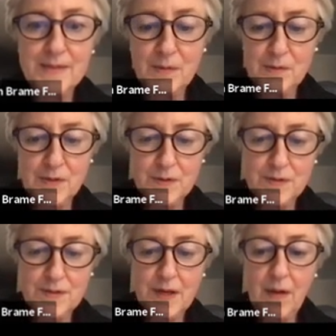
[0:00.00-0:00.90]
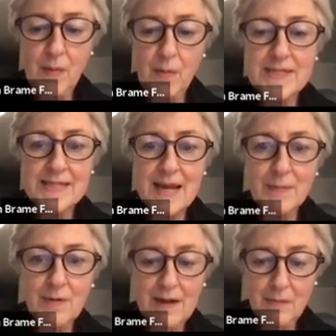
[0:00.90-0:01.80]
soldiers with
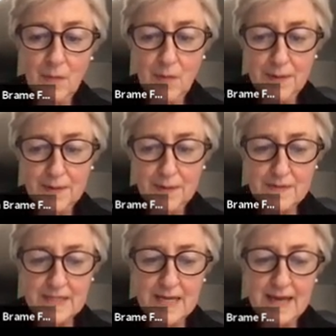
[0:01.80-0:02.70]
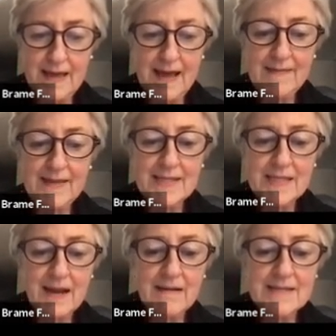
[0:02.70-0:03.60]
samurai warriors, and the
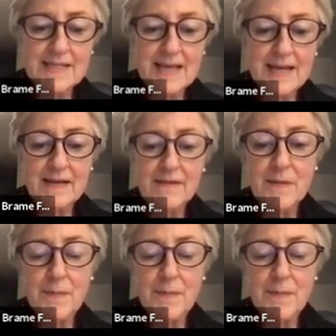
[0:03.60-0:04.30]
entire aesthetic of the